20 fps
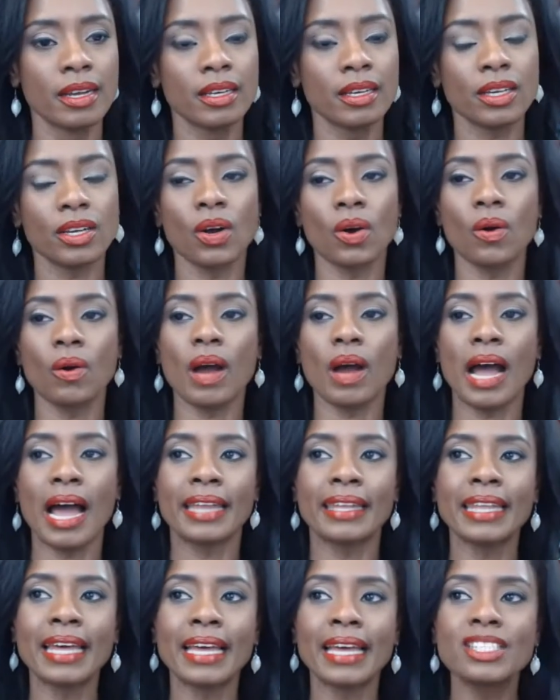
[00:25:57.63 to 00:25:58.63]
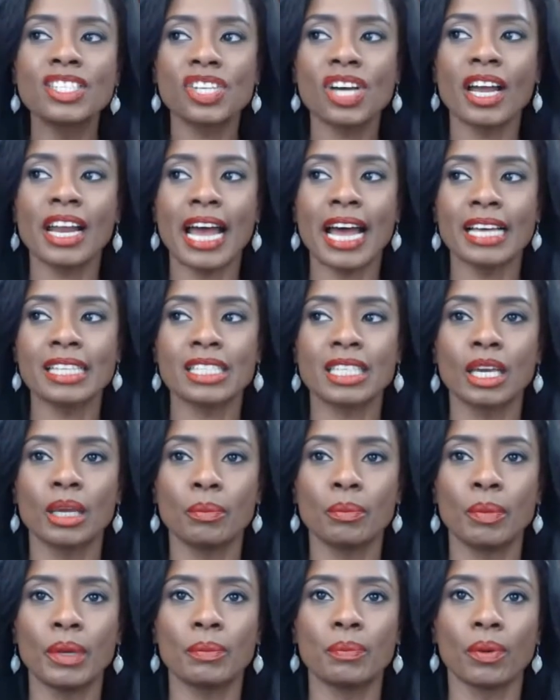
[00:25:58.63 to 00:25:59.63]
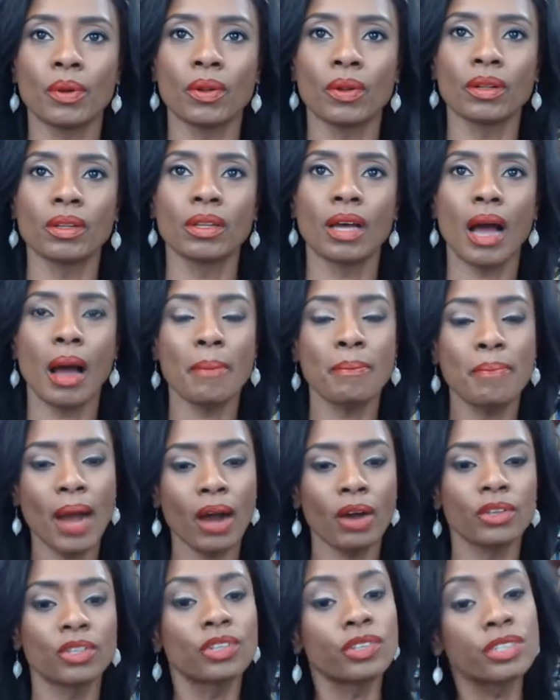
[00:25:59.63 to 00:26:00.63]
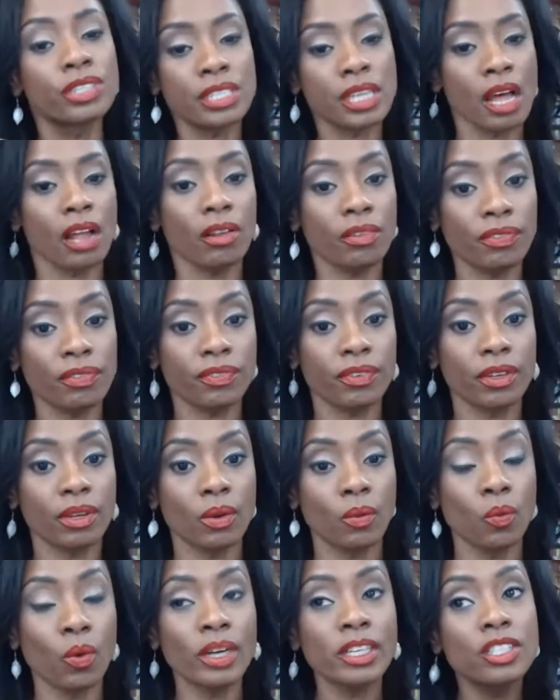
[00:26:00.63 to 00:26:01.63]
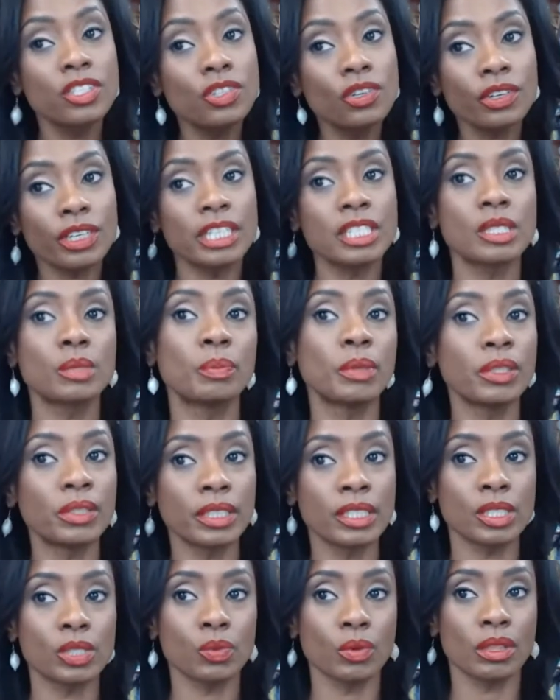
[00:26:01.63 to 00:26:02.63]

and then start asking people about yourself. What is your experience